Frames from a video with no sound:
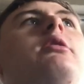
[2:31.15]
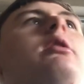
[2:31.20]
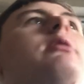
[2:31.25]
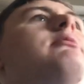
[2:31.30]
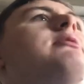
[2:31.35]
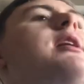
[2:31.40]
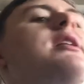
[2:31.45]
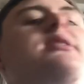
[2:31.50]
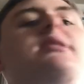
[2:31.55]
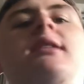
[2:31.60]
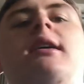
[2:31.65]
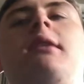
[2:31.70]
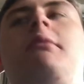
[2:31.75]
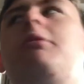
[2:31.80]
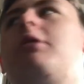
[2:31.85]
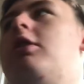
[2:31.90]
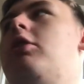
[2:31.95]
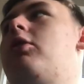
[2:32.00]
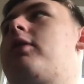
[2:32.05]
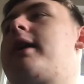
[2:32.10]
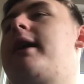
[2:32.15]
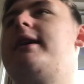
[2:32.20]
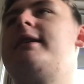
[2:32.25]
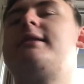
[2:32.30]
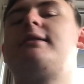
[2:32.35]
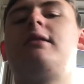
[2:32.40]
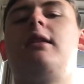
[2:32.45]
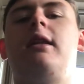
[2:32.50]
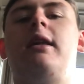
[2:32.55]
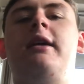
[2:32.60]
Next thing I'm going to look at
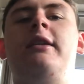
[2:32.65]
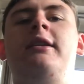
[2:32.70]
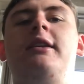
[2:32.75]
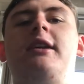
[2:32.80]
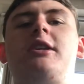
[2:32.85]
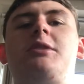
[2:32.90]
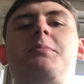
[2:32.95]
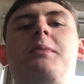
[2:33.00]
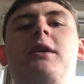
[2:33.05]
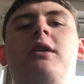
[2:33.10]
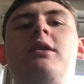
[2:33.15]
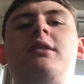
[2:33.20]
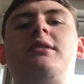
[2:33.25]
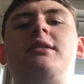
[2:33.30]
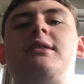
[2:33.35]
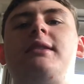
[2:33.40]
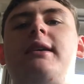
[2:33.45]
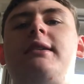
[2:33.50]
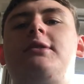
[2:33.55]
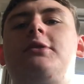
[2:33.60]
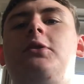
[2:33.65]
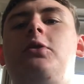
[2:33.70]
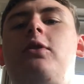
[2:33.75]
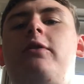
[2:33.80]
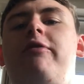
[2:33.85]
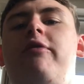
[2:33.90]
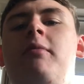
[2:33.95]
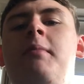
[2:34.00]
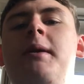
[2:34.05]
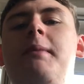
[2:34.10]
is the learning experiences I took
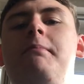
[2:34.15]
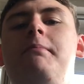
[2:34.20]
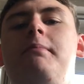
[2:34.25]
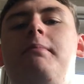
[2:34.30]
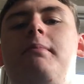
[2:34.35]
from it.